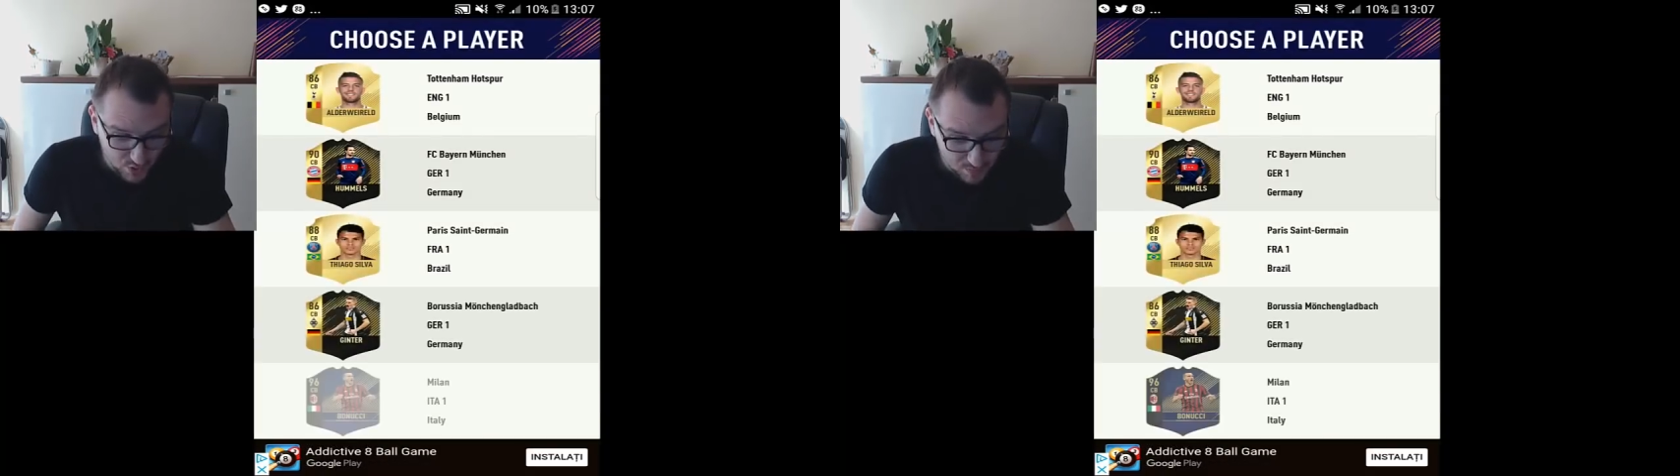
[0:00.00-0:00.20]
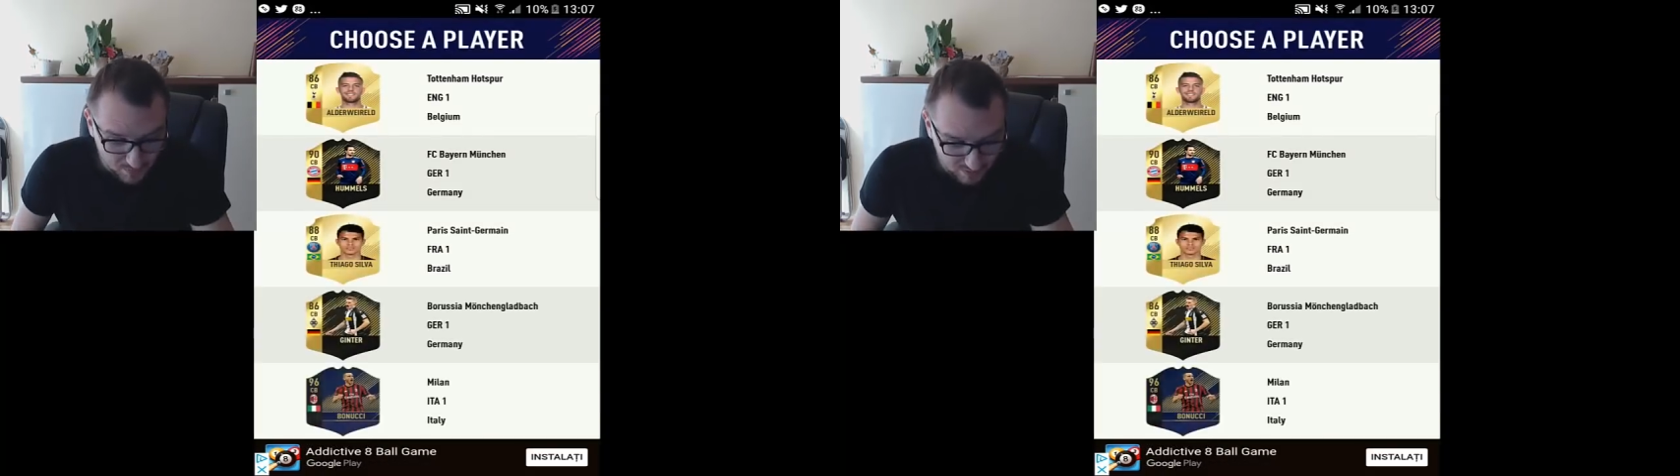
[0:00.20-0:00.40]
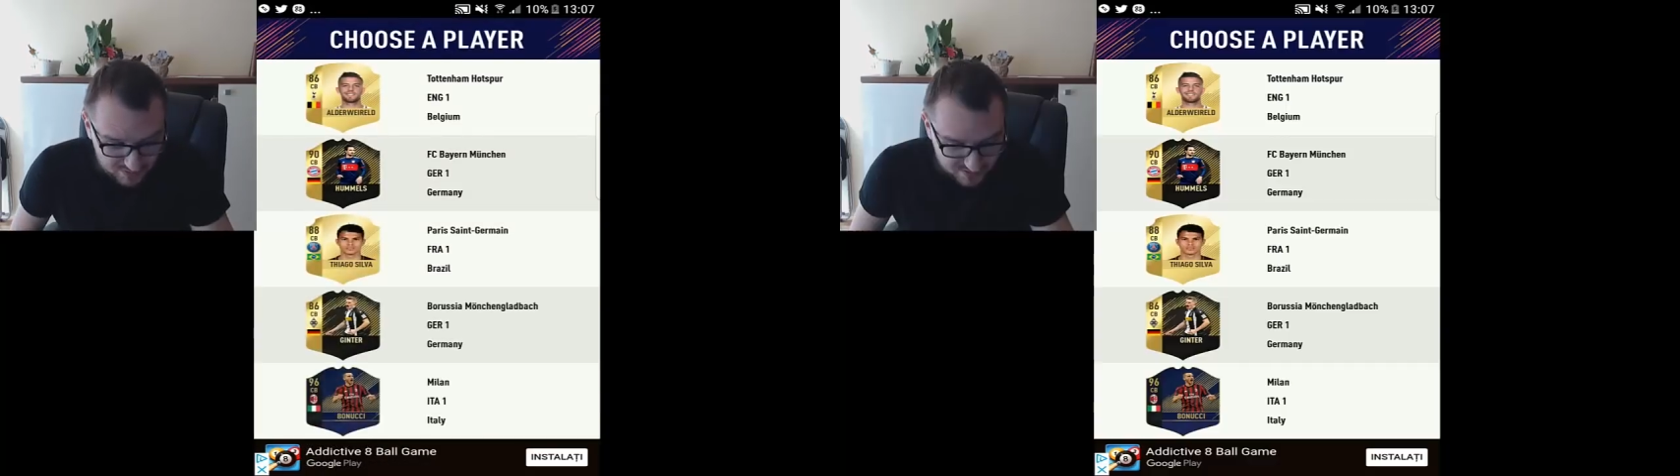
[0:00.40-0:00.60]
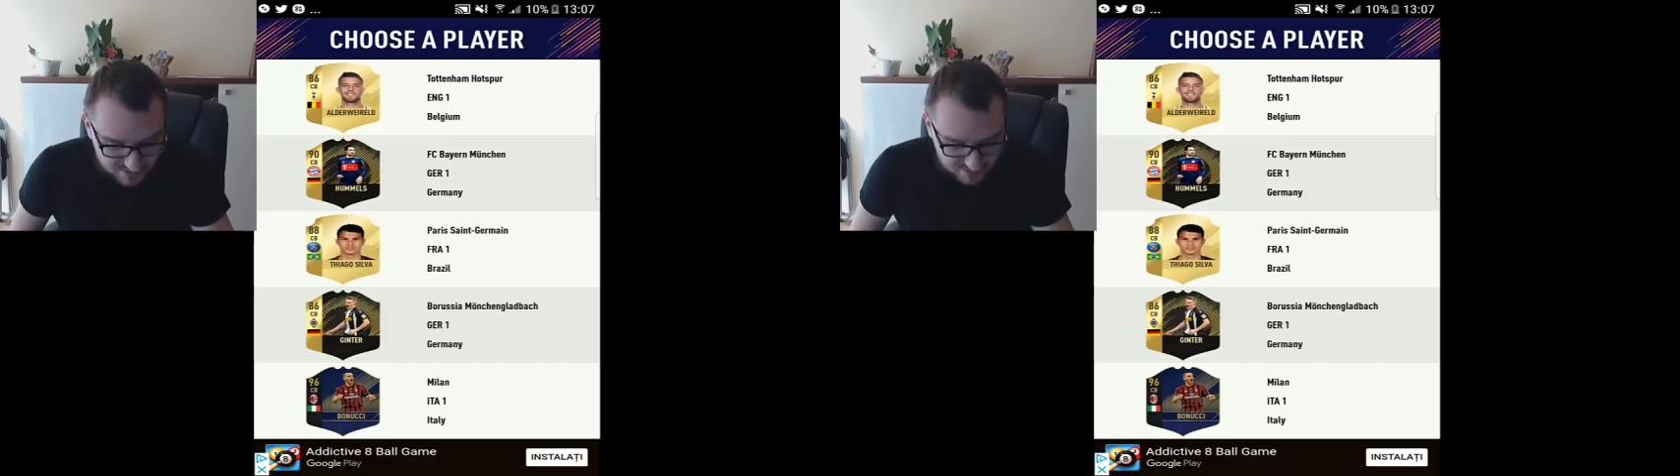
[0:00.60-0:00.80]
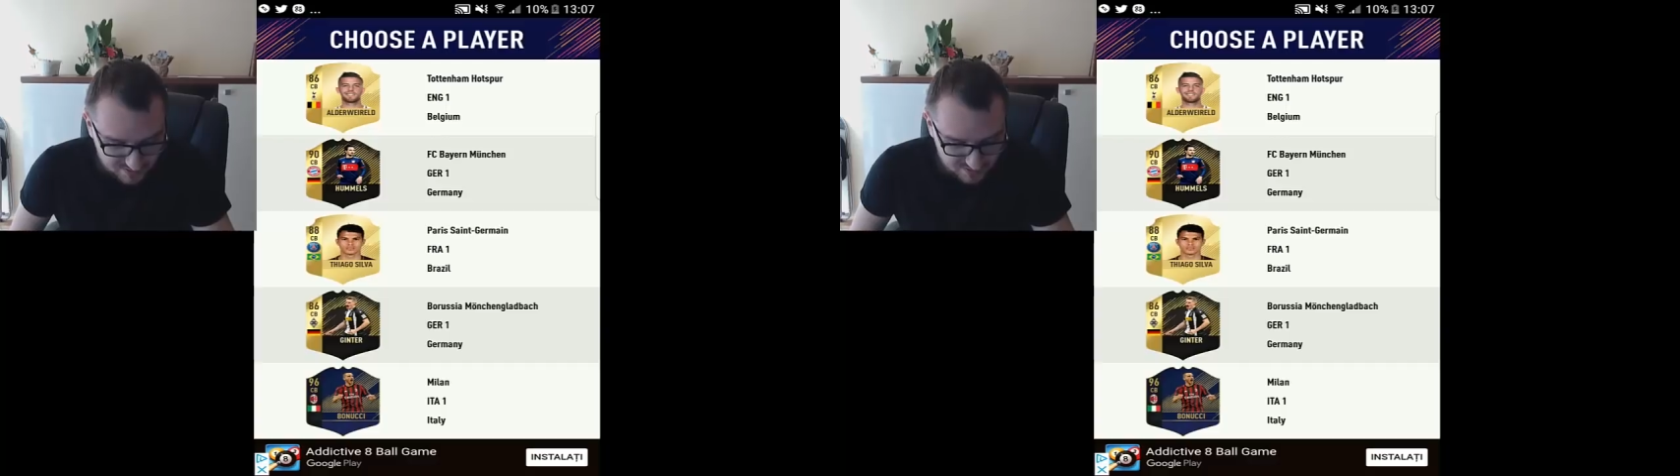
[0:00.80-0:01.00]

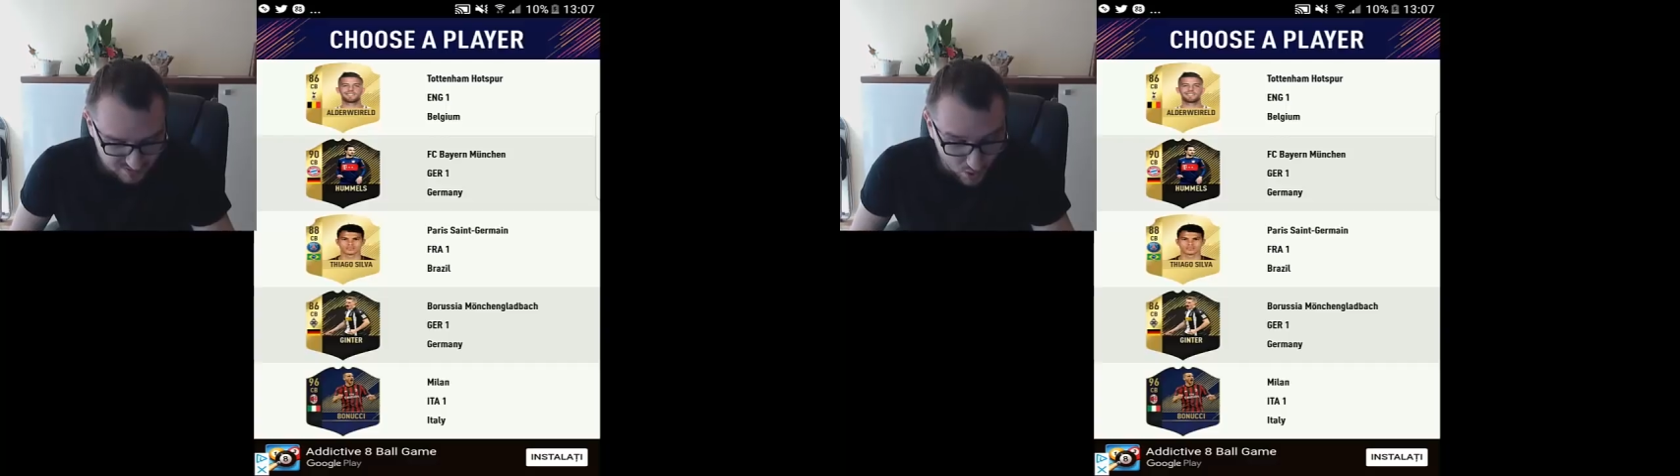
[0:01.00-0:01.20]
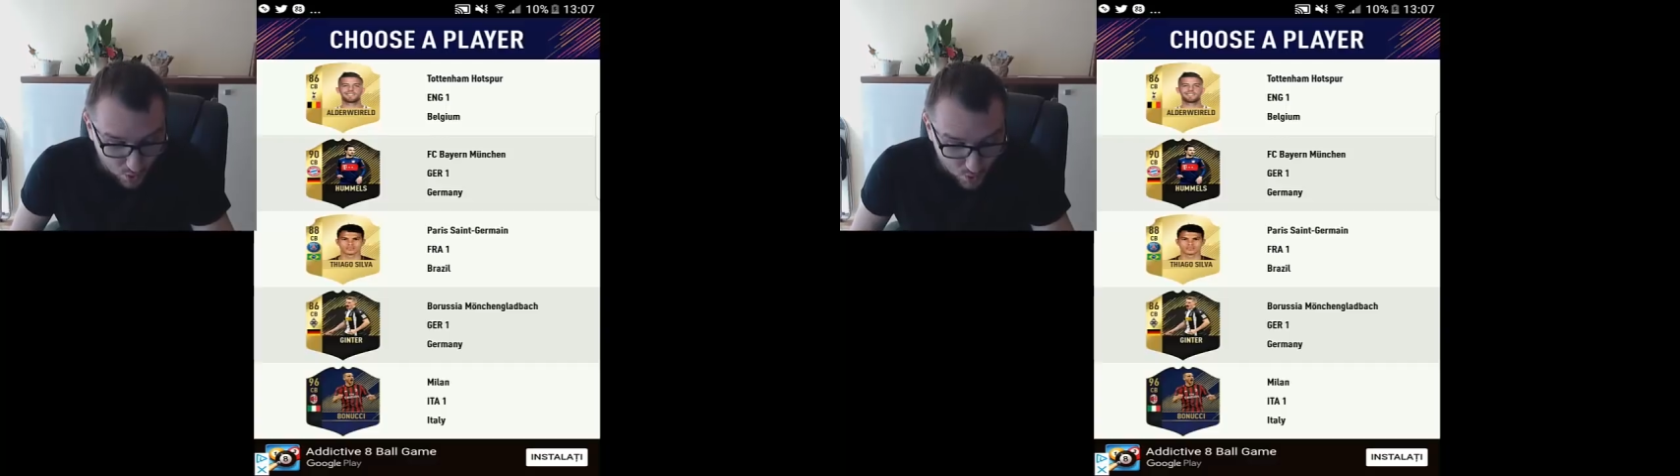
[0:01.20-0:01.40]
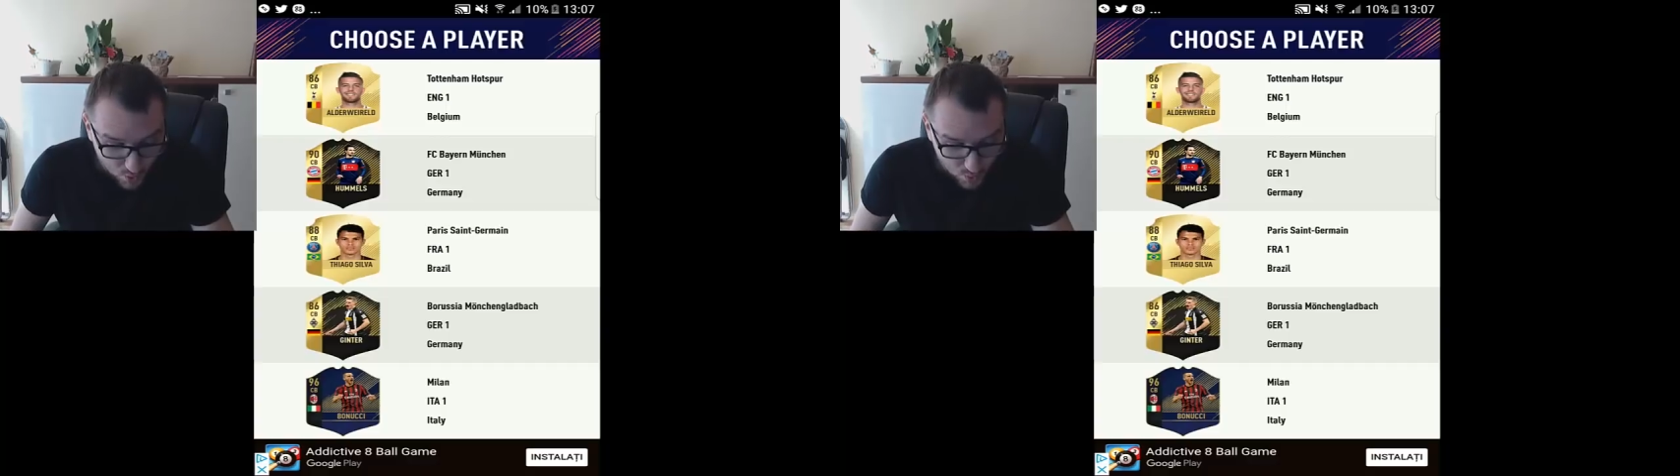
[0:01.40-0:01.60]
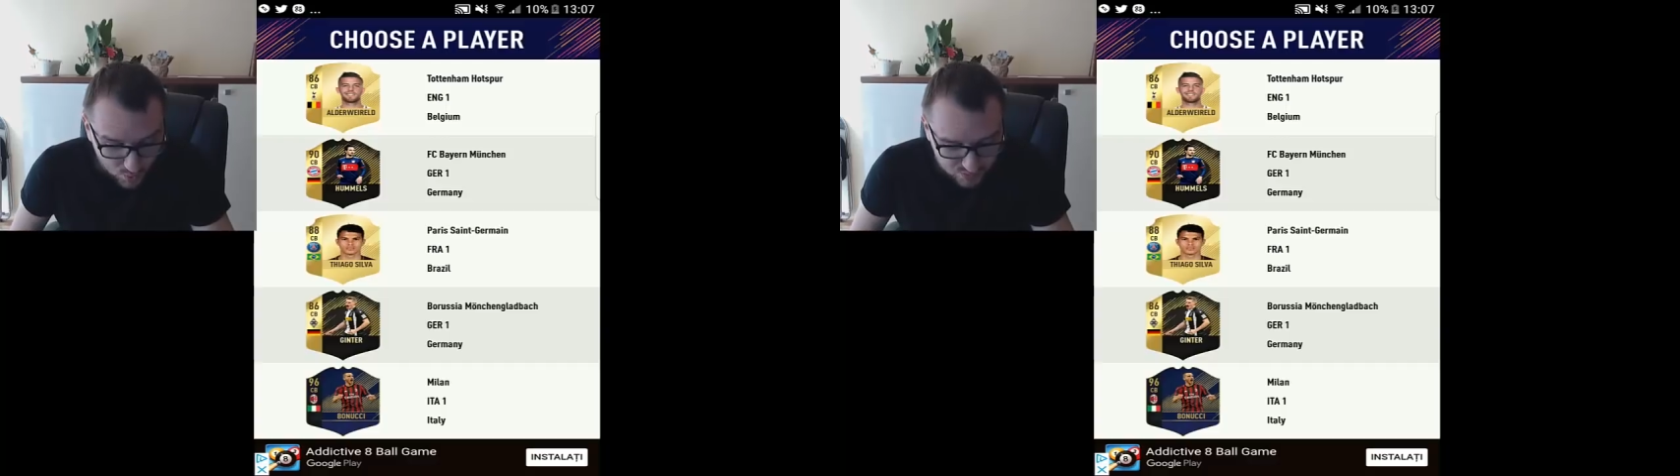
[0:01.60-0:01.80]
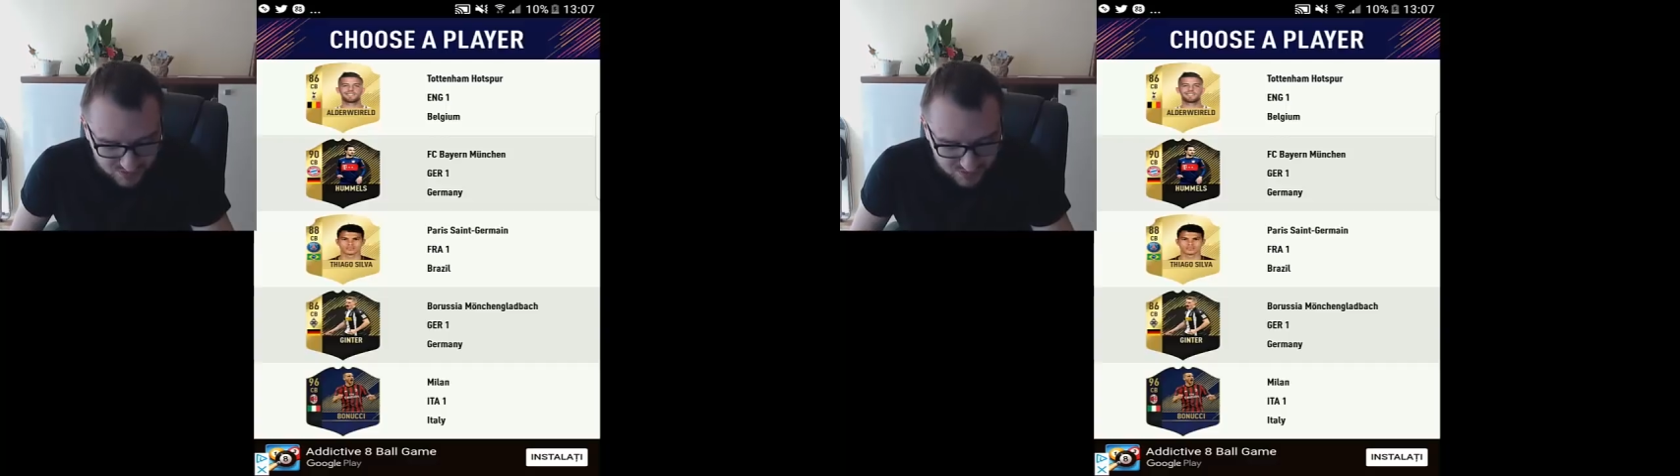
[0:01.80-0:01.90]
Humos. Oh,